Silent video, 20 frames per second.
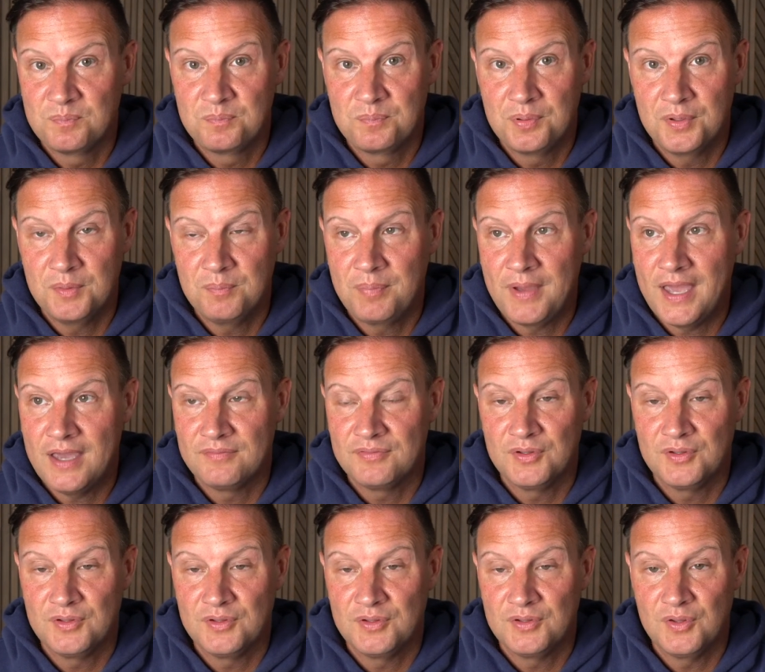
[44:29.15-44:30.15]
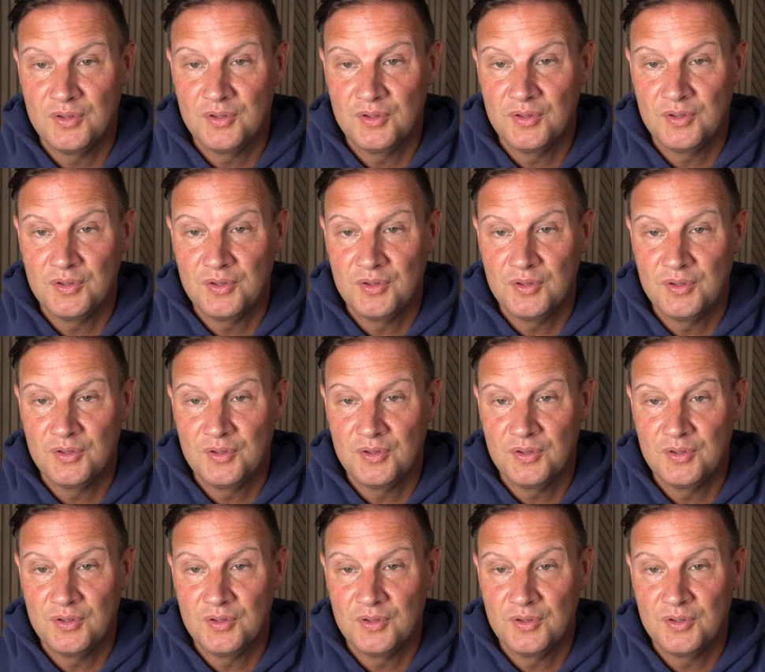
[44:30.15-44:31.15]
put Pavel on the radar is the
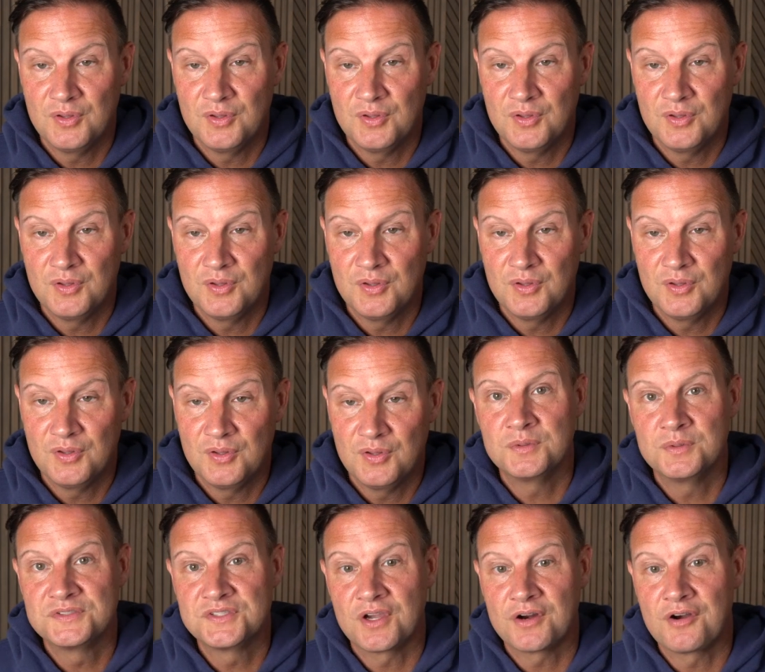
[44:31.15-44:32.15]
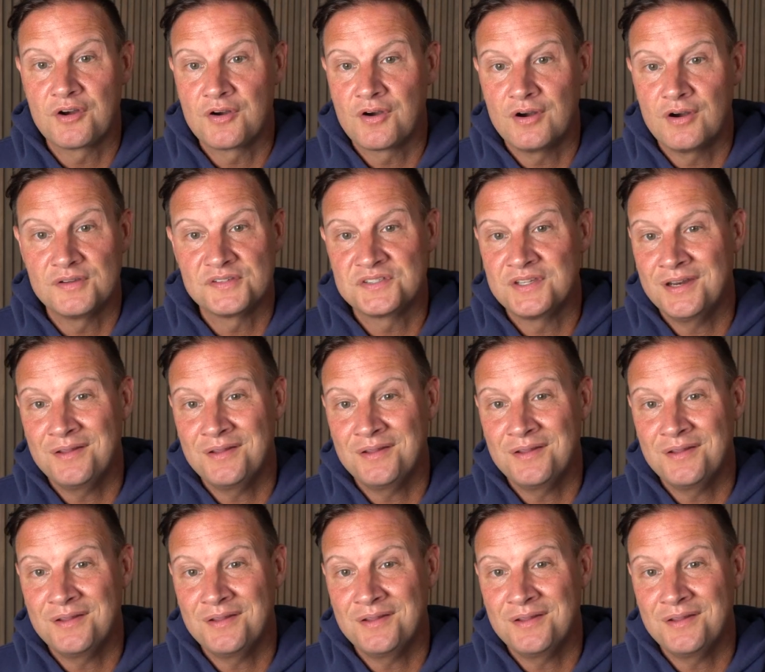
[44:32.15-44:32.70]
fact he did an interview with Tucker Carlson.